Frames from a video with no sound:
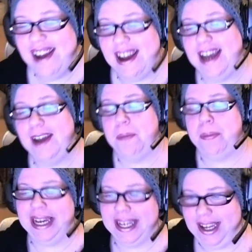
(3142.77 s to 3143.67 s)
Uh,
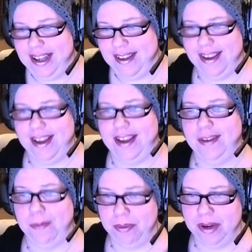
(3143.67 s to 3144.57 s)
Becky
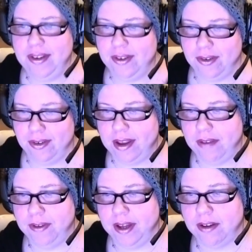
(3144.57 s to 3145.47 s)
says, "Brace
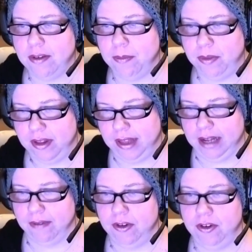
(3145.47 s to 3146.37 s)
yourself. Here comes the
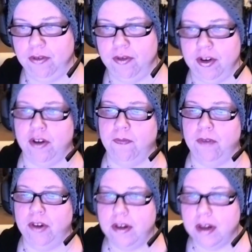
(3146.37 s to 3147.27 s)
Think of the Children
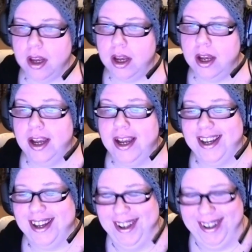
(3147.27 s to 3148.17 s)
conference." Her
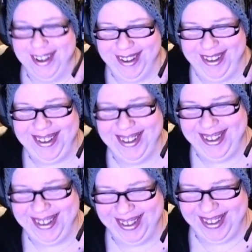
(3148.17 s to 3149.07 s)

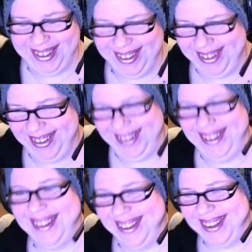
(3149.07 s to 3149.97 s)
children.
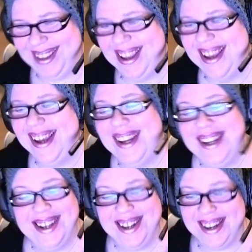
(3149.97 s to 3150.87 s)

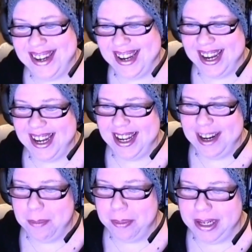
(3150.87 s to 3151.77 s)

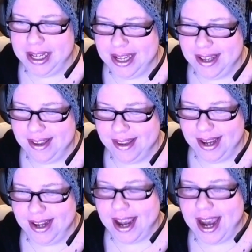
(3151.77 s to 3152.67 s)
Dan Pity
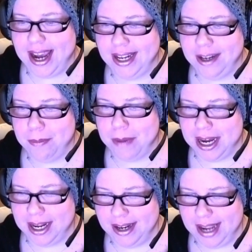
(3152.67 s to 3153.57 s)
said, "I
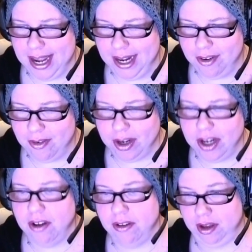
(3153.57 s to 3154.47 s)
demand entry.
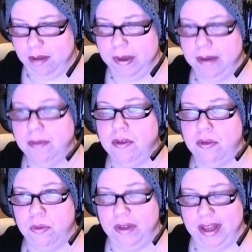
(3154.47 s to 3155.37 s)
Nothing about
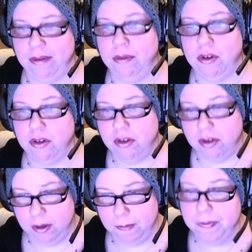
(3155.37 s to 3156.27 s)
us without us."
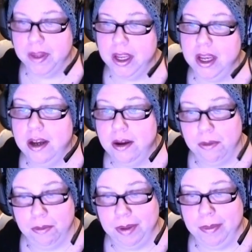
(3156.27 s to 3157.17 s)
Mm-hmm.
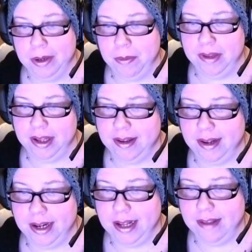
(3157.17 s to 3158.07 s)
Whip up.
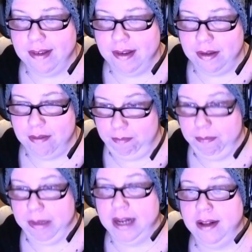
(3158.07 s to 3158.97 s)
Sixty nine says,
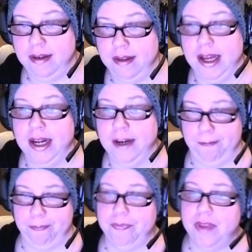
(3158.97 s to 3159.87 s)
"Balance then."
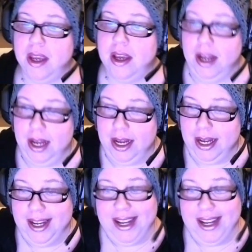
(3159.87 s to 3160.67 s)
Oh yes.